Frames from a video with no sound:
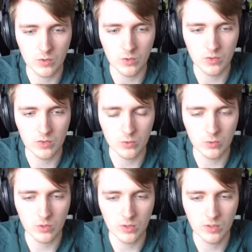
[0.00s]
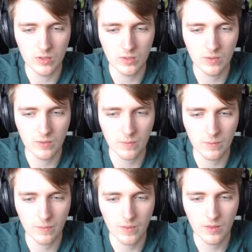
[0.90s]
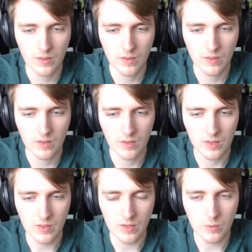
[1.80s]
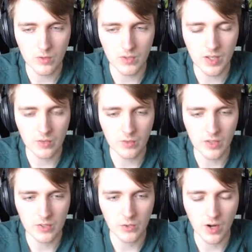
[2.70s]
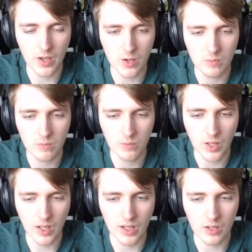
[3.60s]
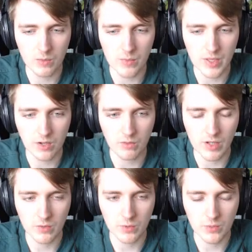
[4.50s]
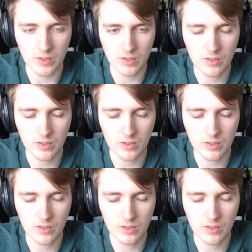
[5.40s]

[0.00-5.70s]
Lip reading: good draw. I think we'll cycle that Triome when we get around to it.